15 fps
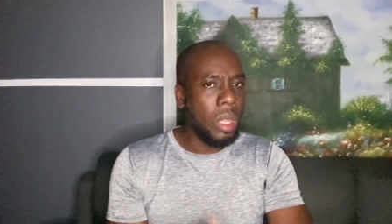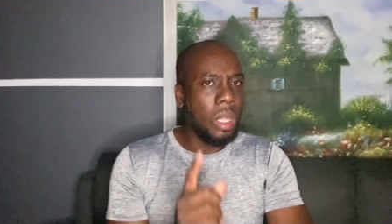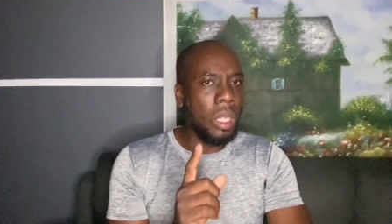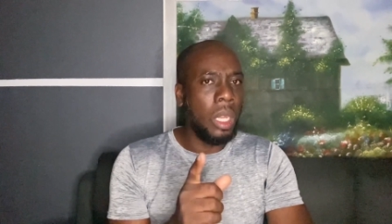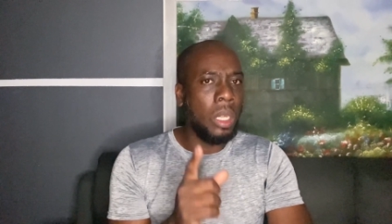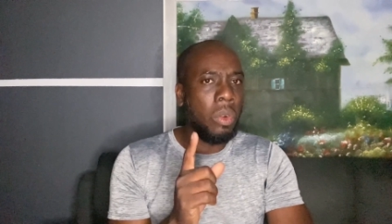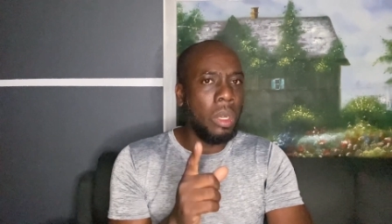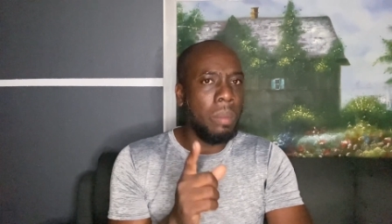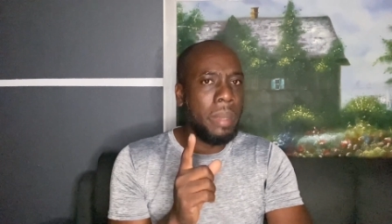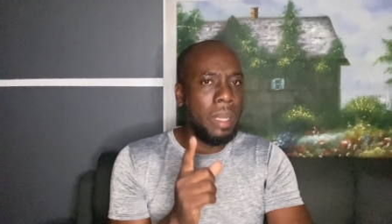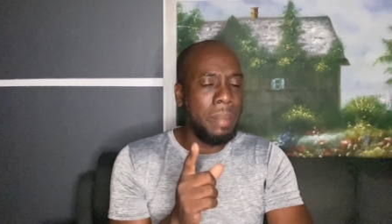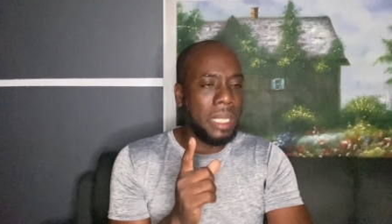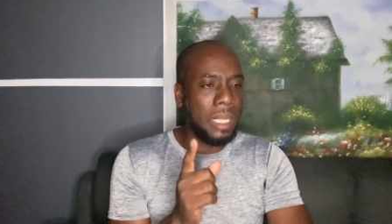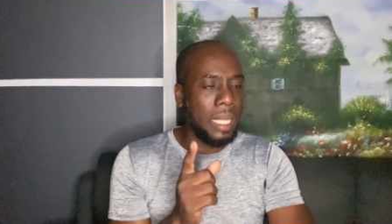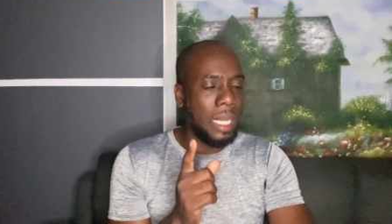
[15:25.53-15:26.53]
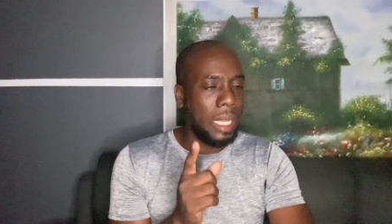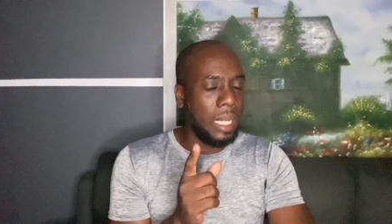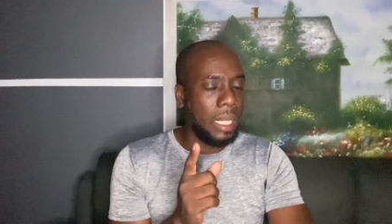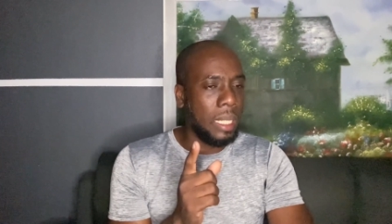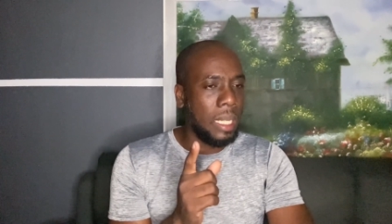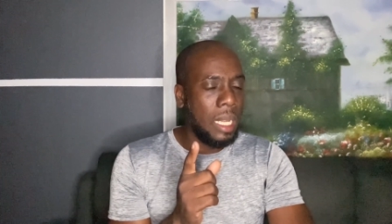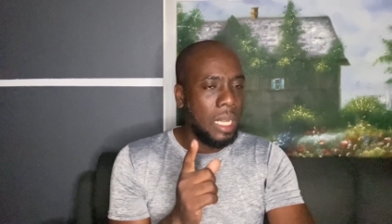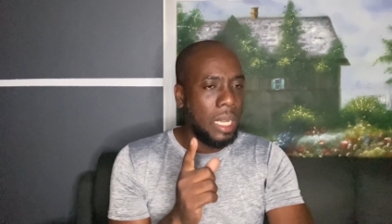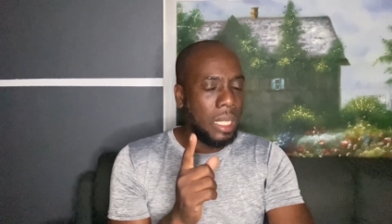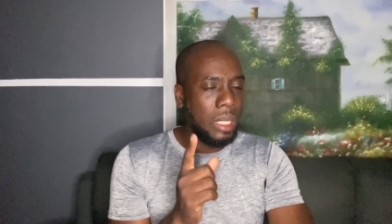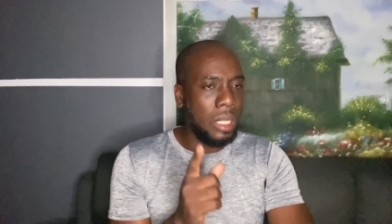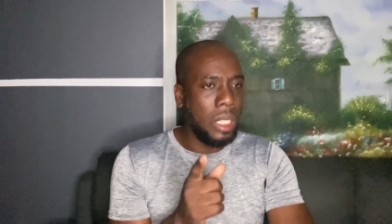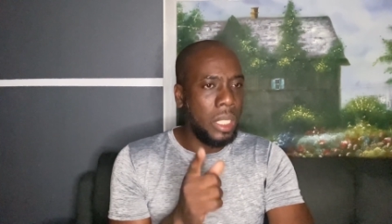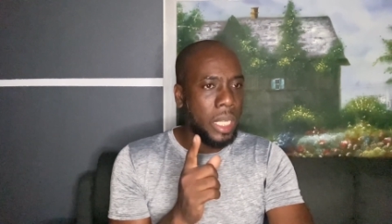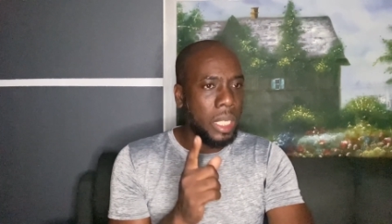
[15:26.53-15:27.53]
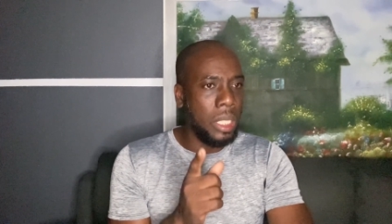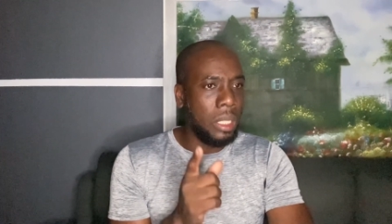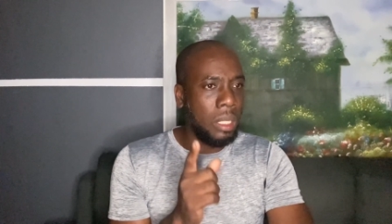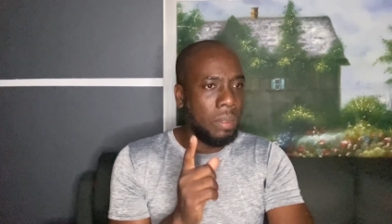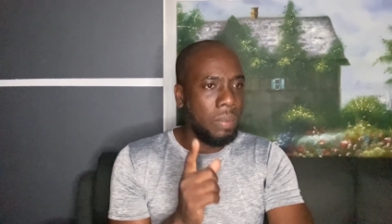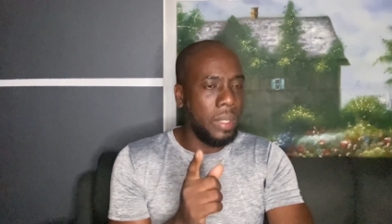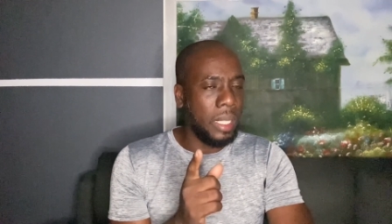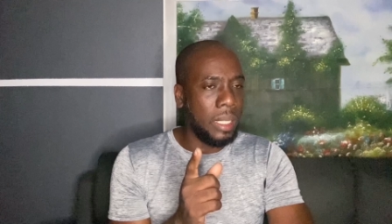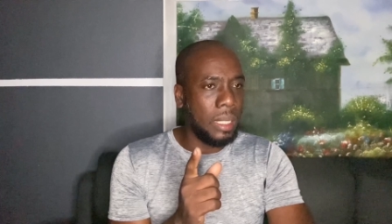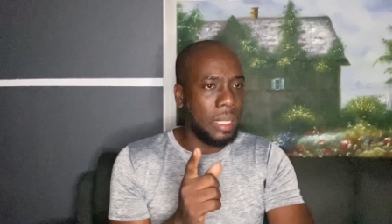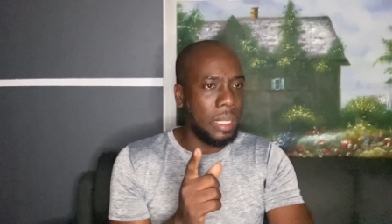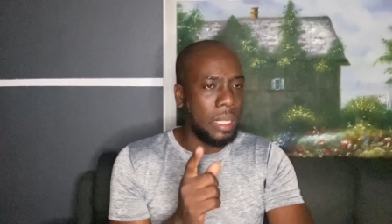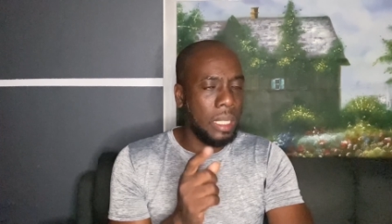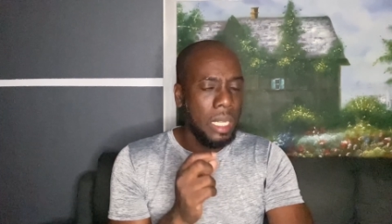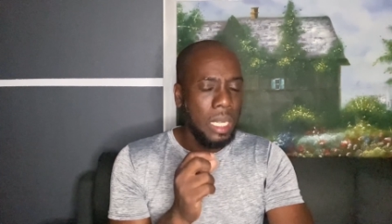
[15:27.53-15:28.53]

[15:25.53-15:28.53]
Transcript: I don't want to be mistaken. I think the Chinese invest